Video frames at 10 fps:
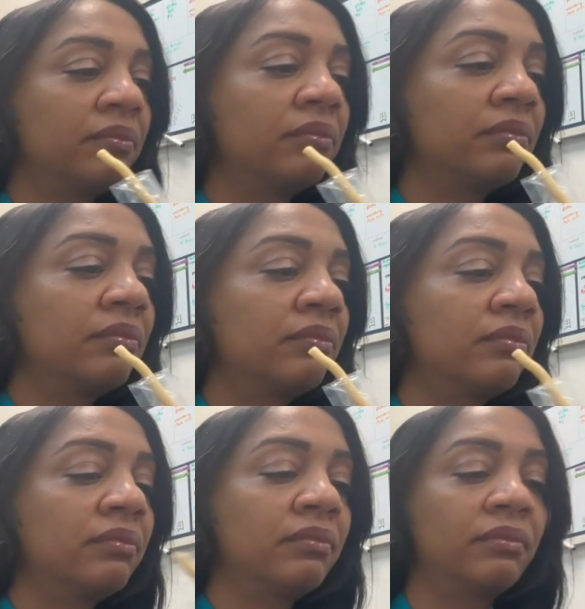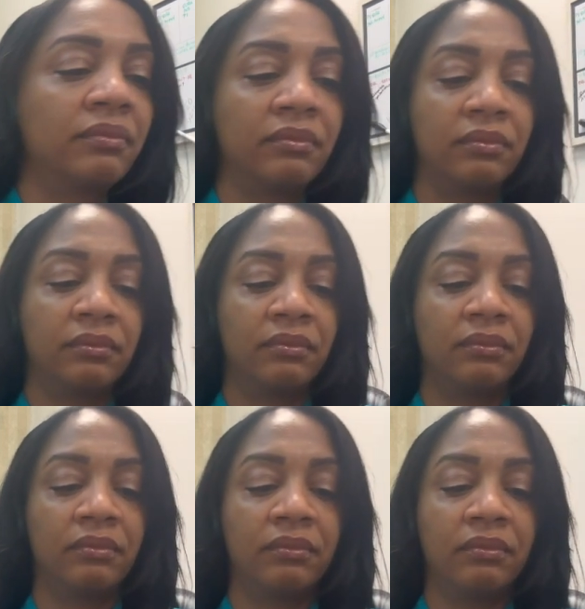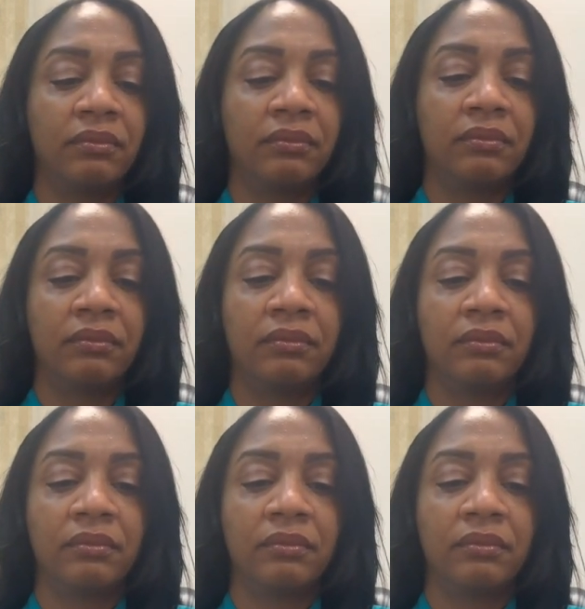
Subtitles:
(silence)